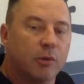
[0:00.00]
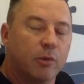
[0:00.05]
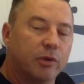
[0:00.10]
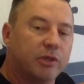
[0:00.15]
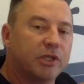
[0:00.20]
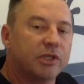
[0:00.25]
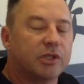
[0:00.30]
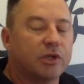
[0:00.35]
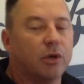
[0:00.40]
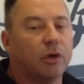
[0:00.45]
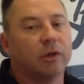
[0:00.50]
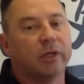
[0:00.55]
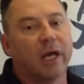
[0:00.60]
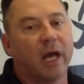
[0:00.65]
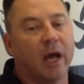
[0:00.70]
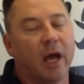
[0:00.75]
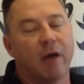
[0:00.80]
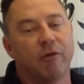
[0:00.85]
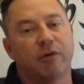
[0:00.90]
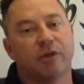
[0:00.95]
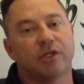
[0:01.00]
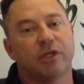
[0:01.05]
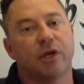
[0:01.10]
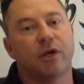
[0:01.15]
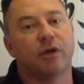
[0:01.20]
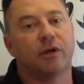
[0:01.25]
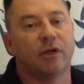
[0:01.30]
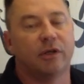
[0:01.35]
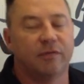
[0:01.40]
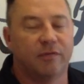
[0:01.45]
which is called our
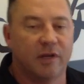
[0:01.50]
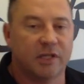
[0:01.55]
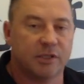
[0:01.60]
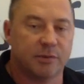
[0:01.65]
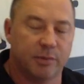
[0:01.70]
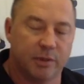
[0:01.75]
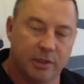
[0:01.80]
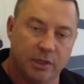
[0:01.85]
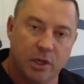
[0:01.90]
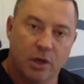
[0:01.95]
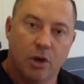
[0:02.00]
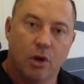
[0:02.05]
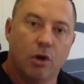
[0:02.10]
return on investment,